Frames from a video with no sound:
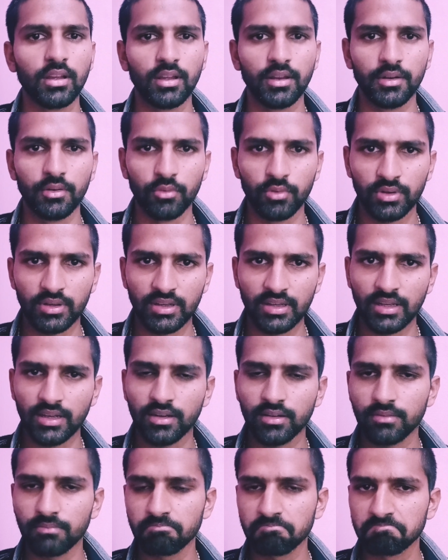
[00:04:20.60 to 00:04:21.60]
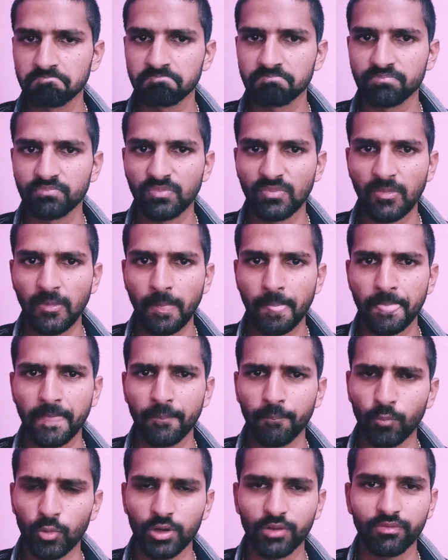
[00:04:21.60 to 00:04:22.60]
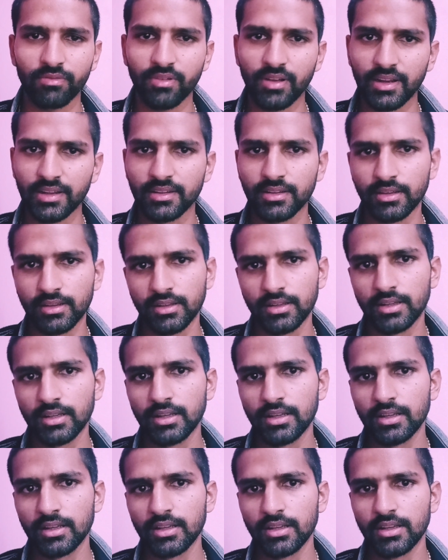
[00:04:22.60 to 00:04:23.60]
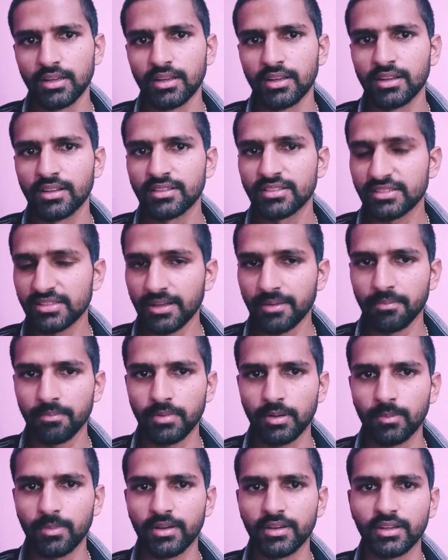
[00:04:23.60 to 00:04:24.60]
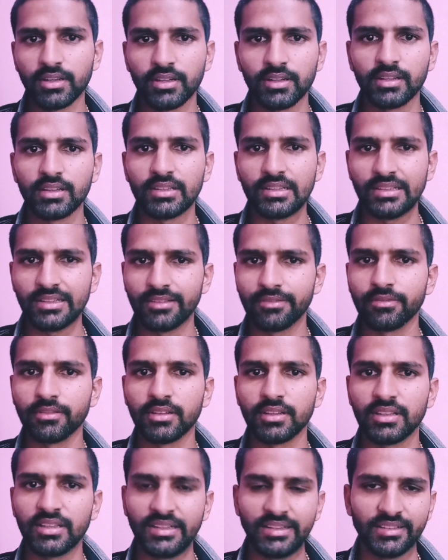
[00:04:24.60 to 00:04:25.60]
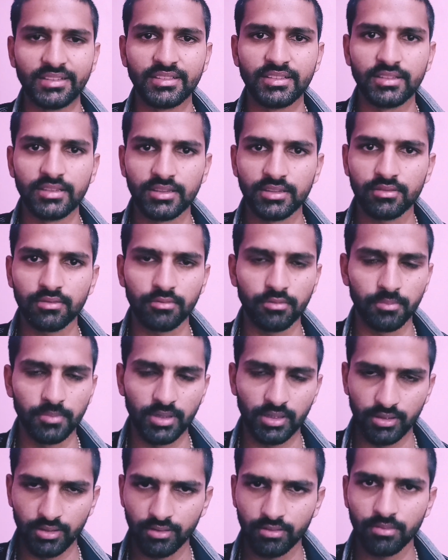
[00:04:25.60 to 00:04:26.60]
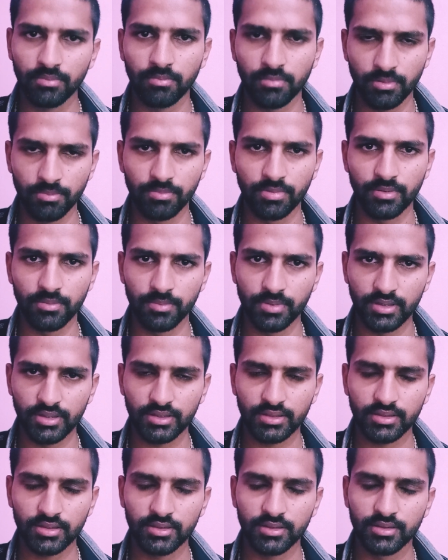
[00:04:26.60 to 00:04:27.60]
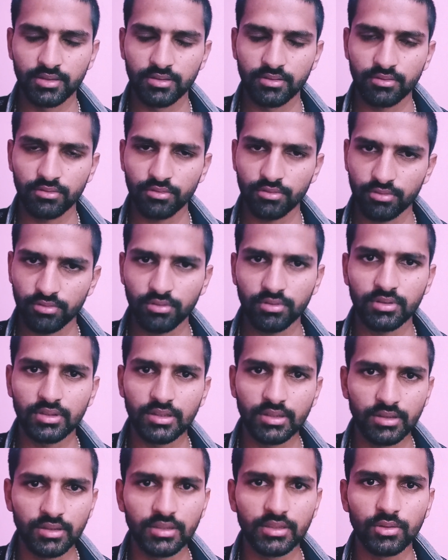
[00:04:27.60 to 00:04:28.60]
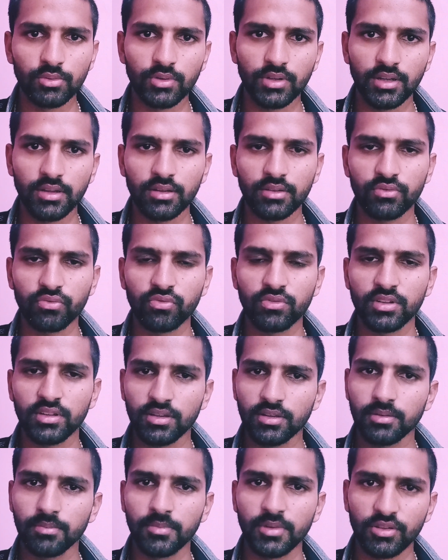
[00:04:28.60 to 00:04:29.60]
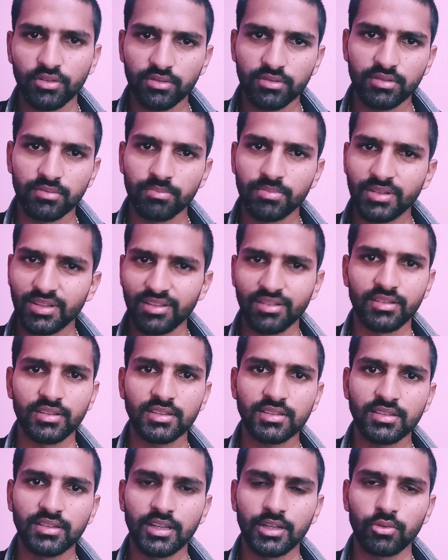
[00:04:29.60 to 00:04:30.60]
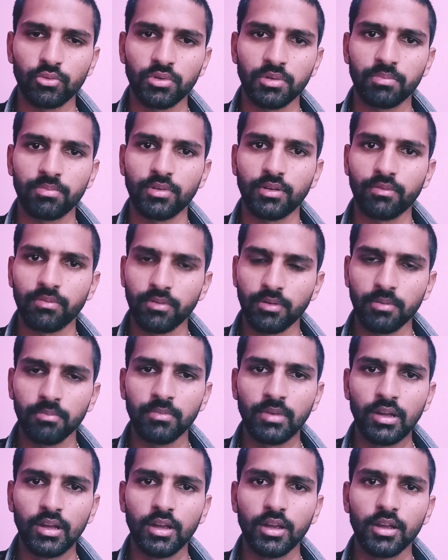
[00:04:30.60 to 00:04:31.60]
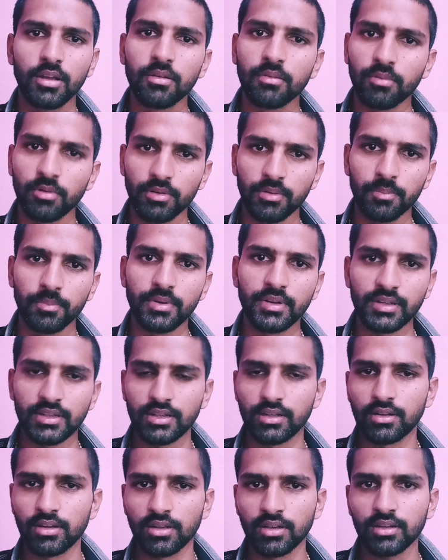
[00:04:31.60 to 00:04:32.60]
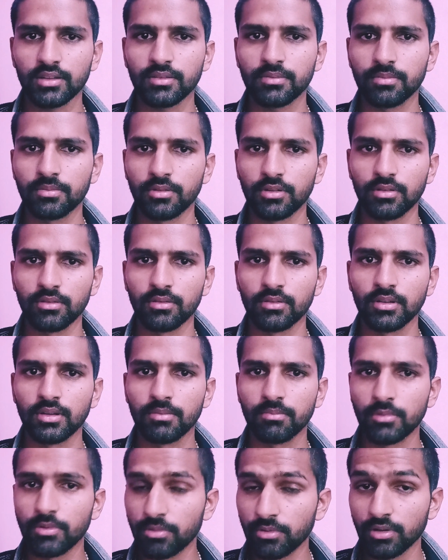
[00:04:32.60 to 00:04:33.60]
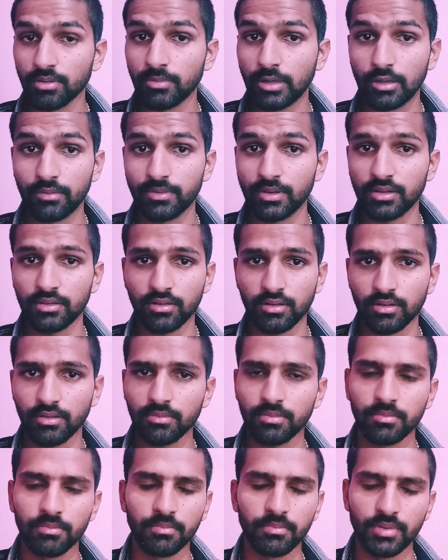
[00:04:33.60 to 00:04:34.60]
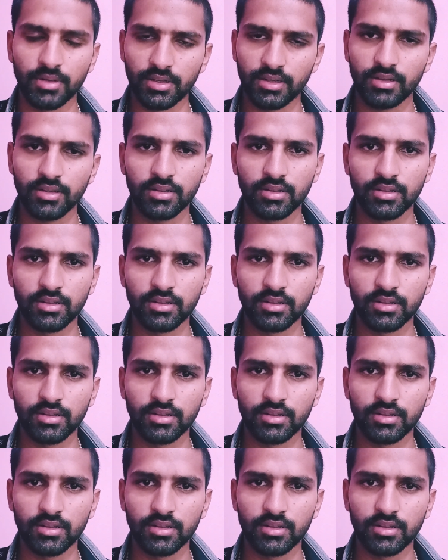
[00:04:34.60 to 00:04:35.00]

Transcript: and we can modify the sample by adding different ingredients to make the proper brick. So these were the three major field tests that we perform for the brick earth before the manufacture of brick.